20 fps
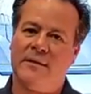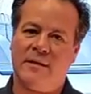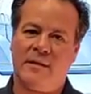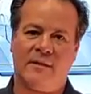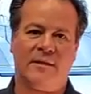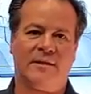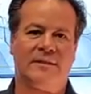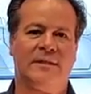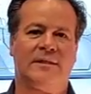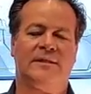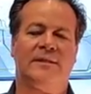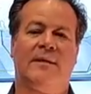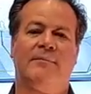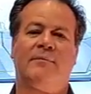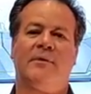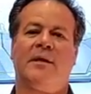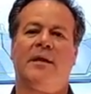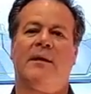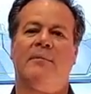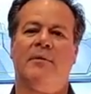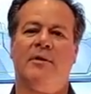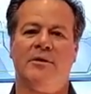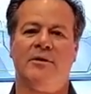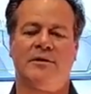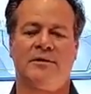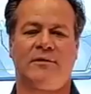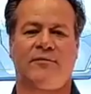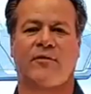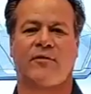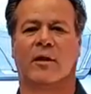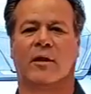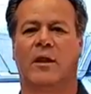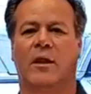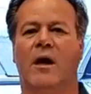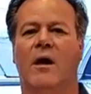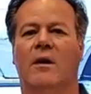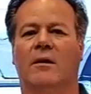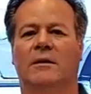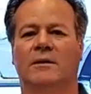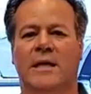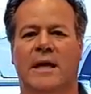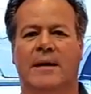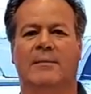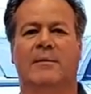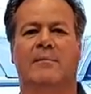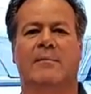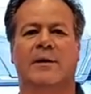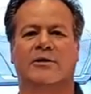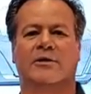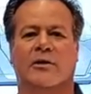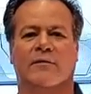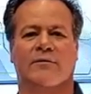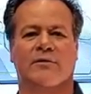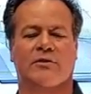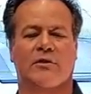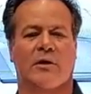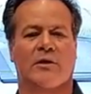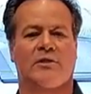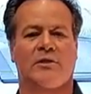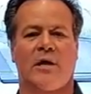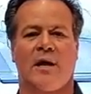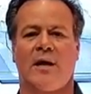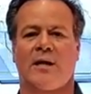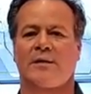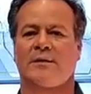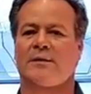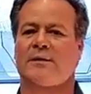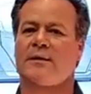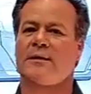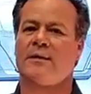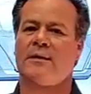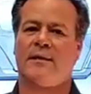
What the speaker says: This is something I've been using for a long time on my trophy truck shocks.